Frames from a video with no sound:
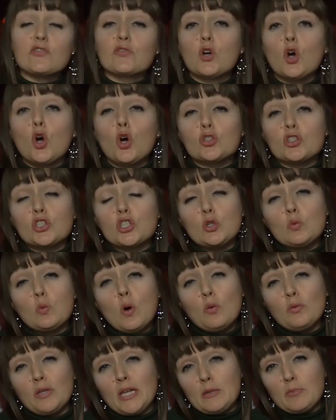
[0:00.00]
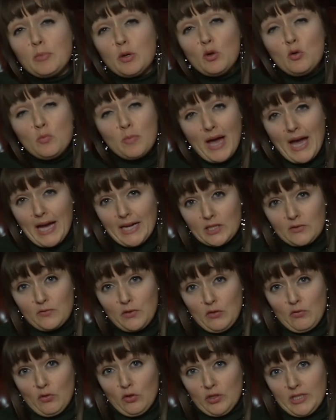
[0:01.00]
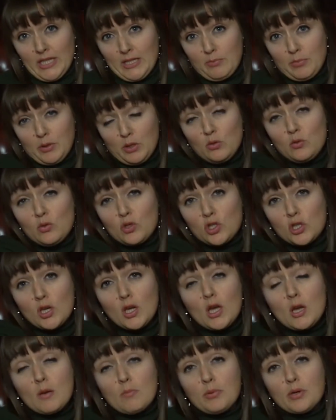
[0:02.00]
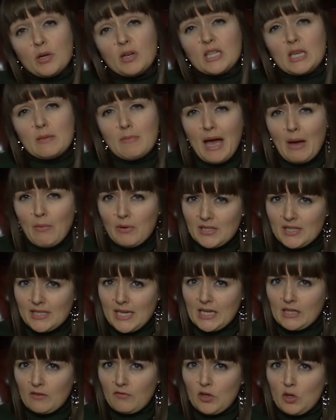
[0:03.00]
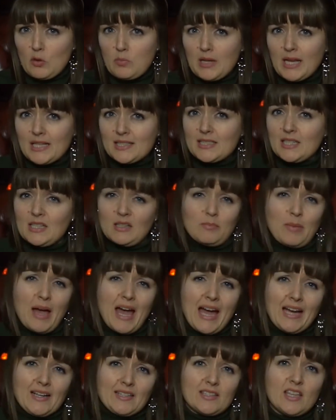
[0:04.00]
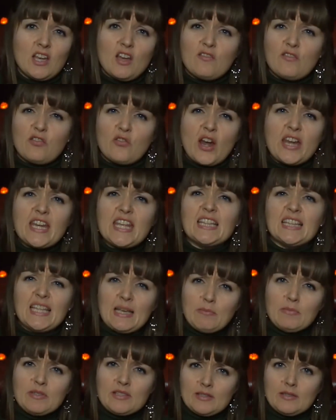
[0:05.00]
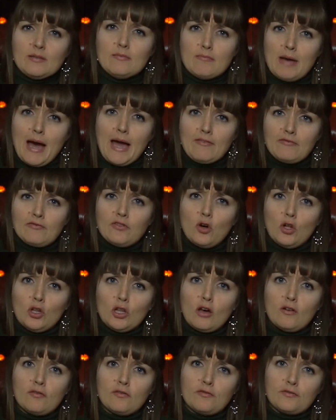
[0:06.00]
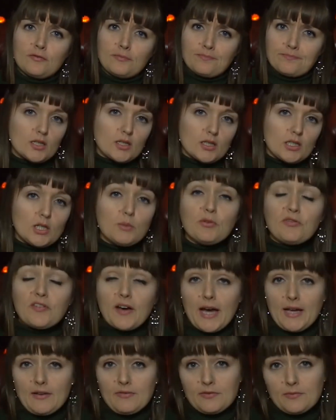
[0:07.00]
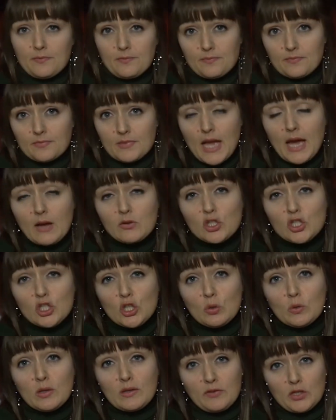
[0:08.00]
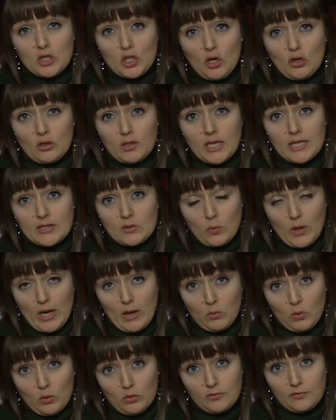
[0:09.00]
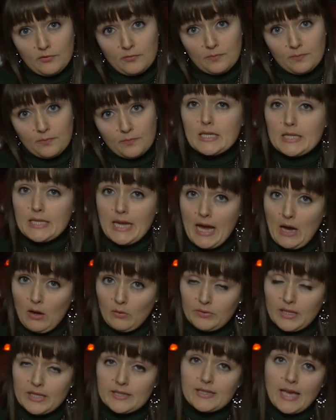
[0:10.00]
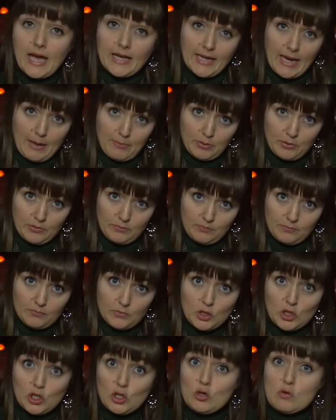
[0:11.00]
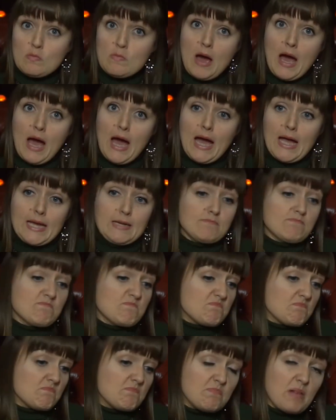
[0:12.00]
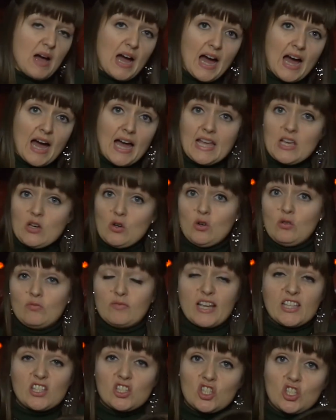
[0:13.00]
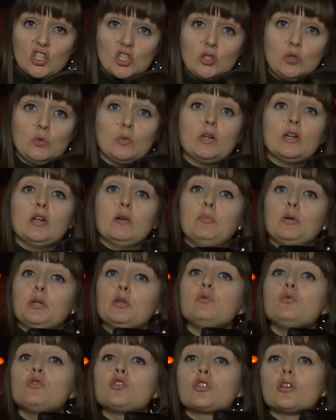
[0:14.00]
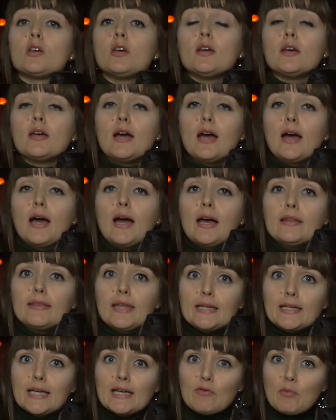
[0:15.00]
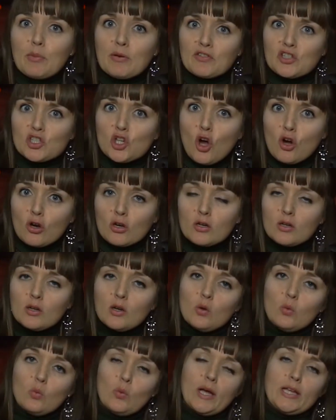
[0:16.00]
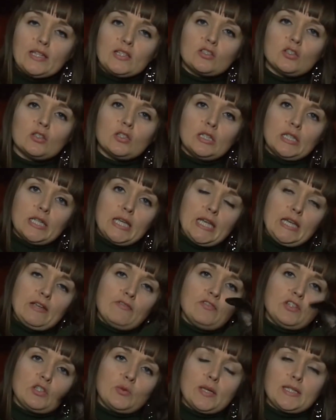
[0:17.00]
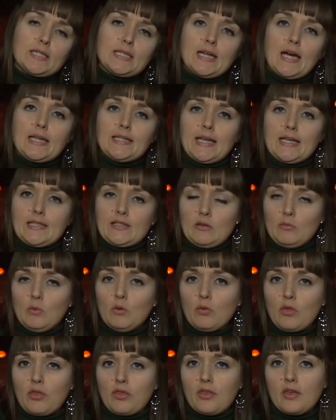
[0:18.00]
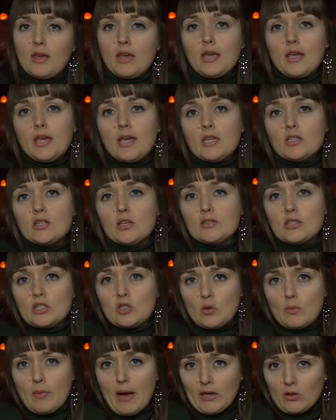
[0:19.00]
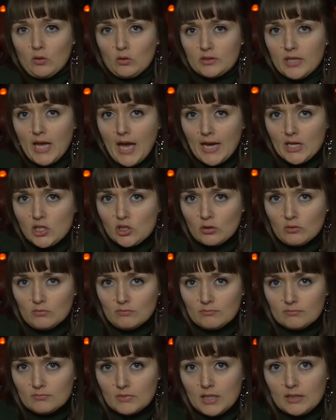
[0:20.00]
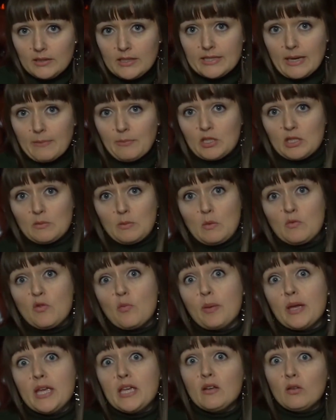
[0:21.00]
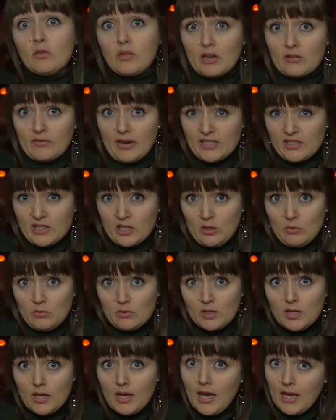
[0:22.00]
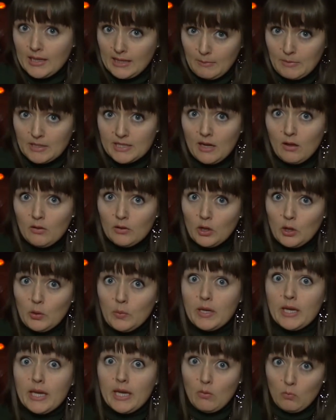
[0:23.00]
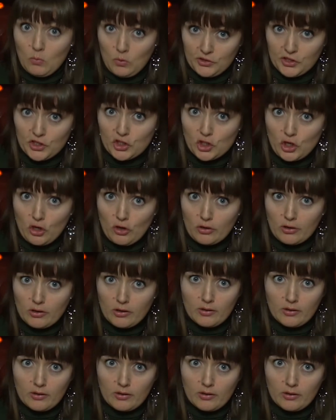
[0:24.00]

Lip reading: of course you won't need poo bags for your undead pooch, but you might want to take a few plastic bags for any limbs that might fall off. Number 5, how to know if your dog is a werewolf. Now this can happen. You might buy or rescue a pooch and then give him a bit of a shock when suddenly, for 29 days of the month, he turns into a man called Nigel. This happened to me with a beagle that I rescued, and let me tell you, it was a shock.